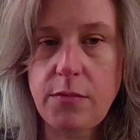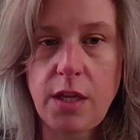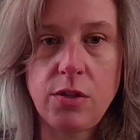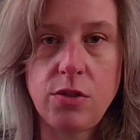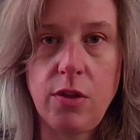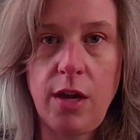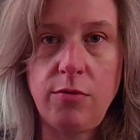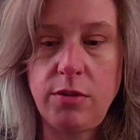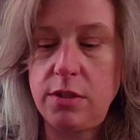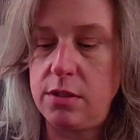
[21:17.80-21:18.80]
So that
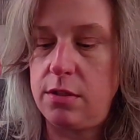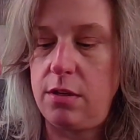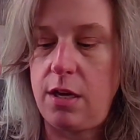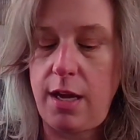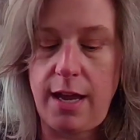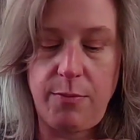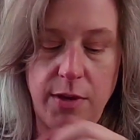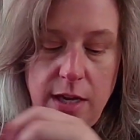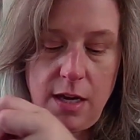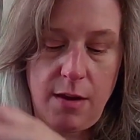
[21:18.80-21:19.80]
was not
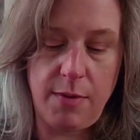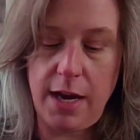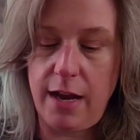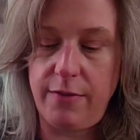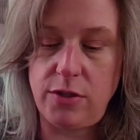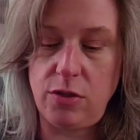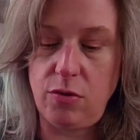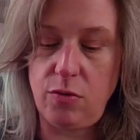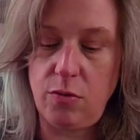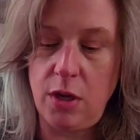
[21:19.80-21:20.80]
happy, and I'm going to have
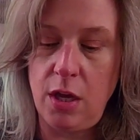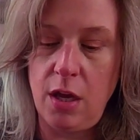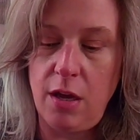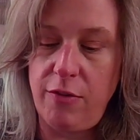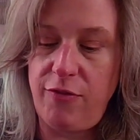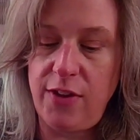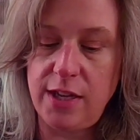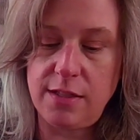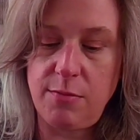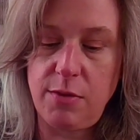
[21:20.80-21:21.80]
to
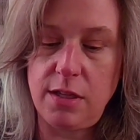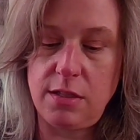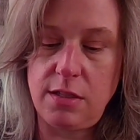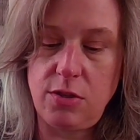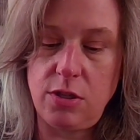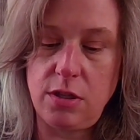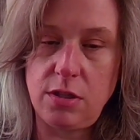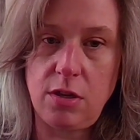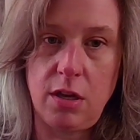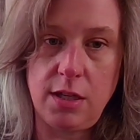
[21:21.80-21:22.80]
fix some of the stitches
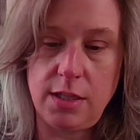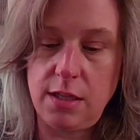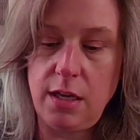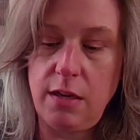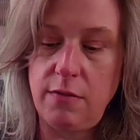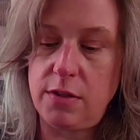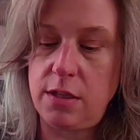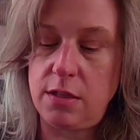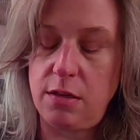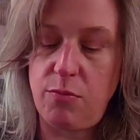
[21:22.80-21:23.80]
on the sleeves
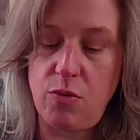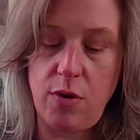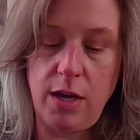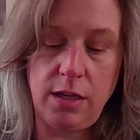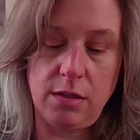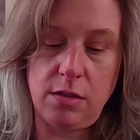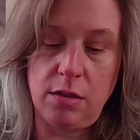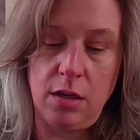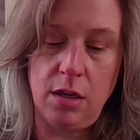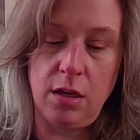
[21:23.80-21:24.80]
at some point
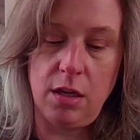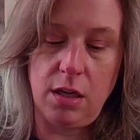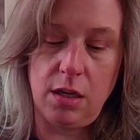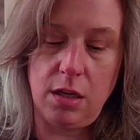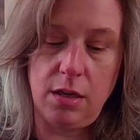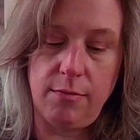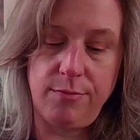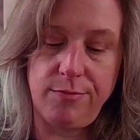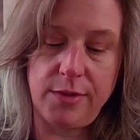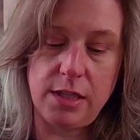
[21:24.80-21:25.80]

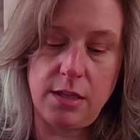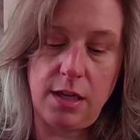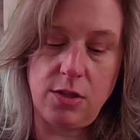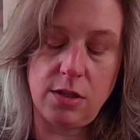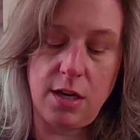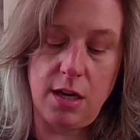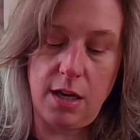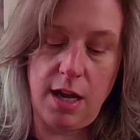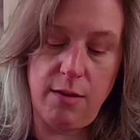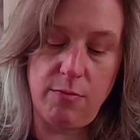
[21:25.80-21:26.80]
because they just kind of
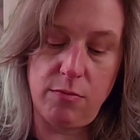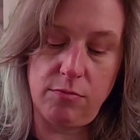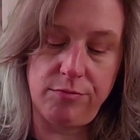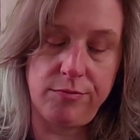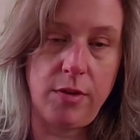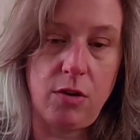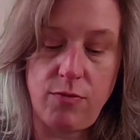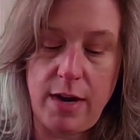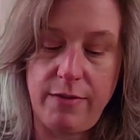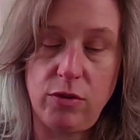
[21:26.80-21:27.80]
came
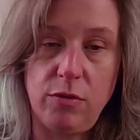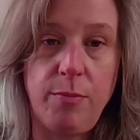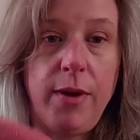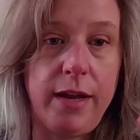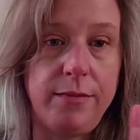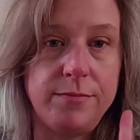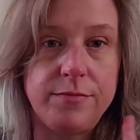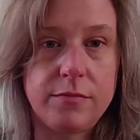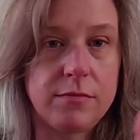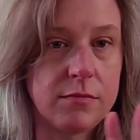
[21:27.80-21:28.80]
unraveled. But
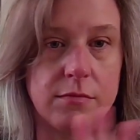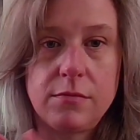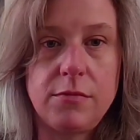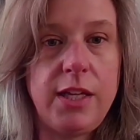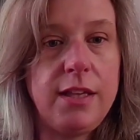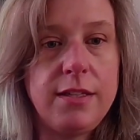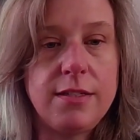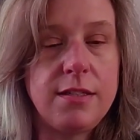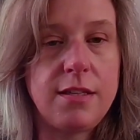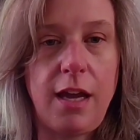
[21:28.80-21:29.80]
needless
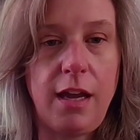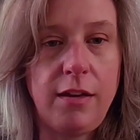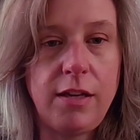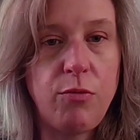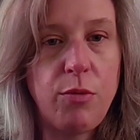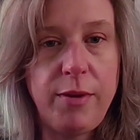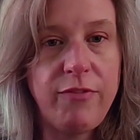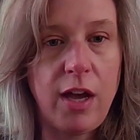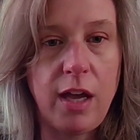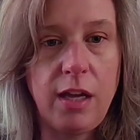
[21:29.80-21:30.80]
to say, it will be
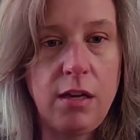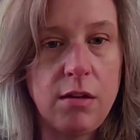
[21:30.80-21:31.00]
fine.